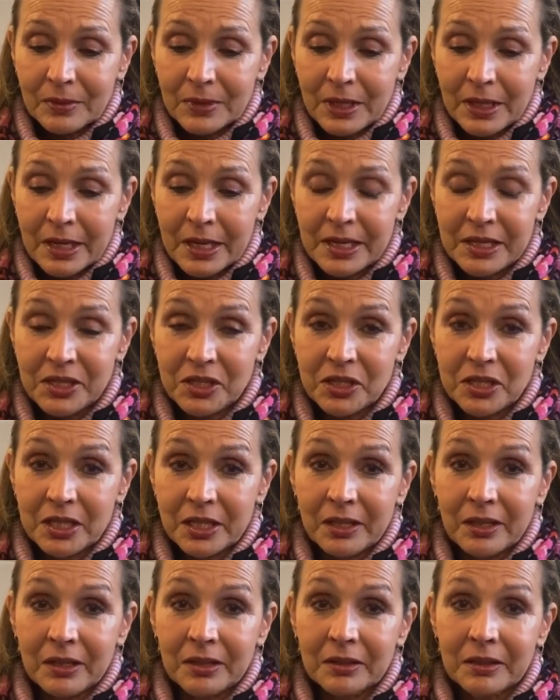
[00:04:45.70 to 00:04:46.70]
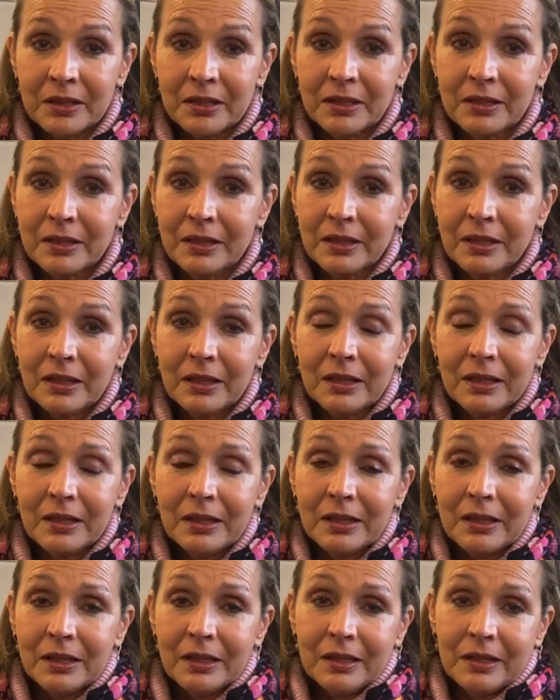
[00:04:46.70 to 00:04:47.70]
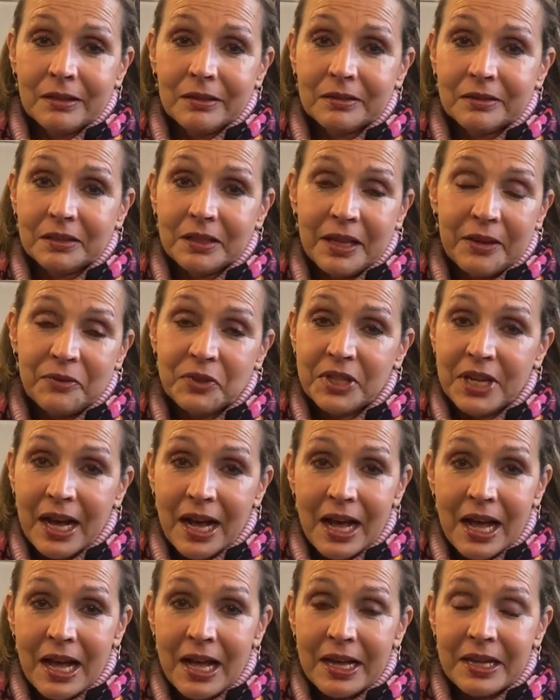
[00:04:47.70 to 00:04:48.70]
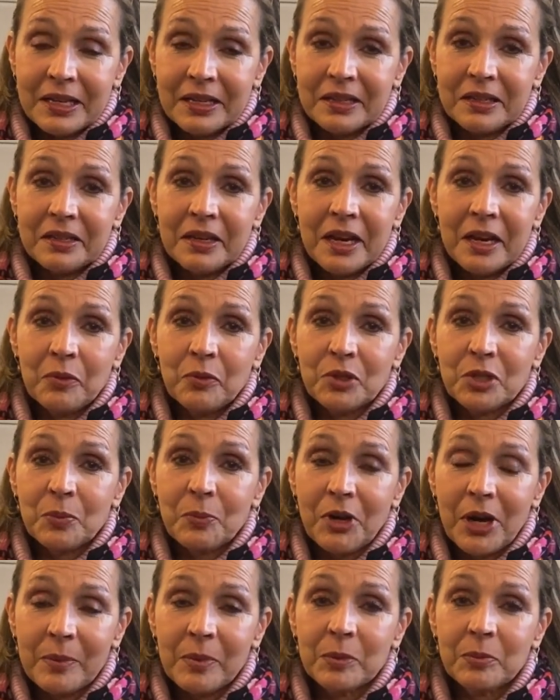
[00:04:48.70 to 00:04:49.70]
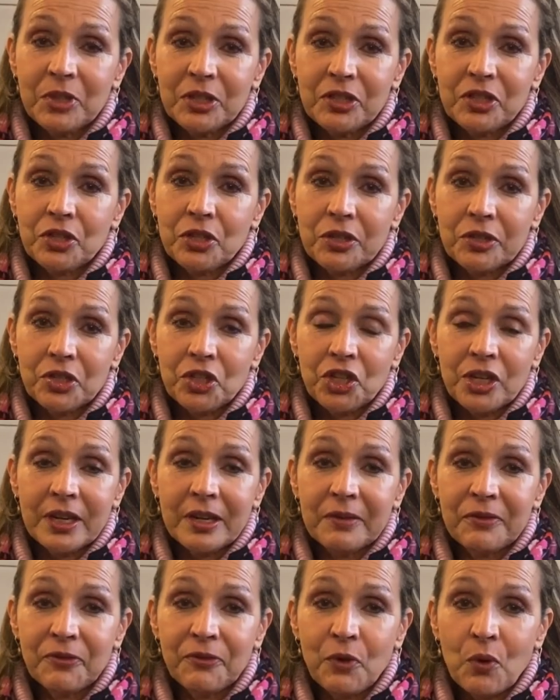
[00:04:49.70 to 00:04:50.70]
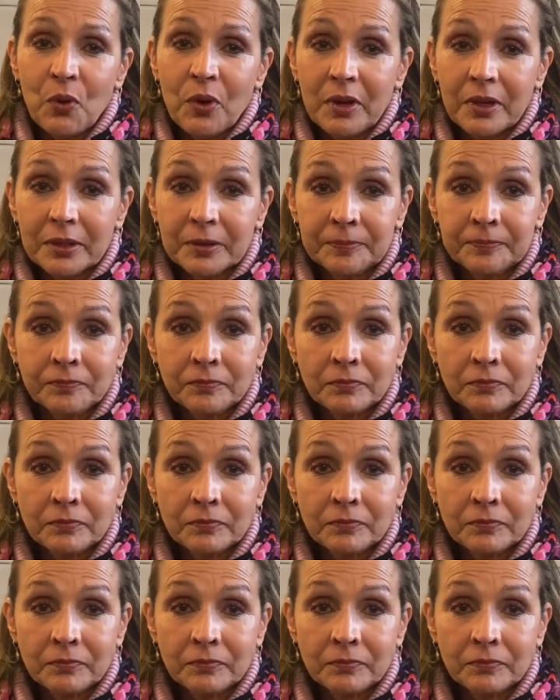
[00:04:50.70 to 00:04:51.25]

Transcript: he still loved God, and he was probably searching for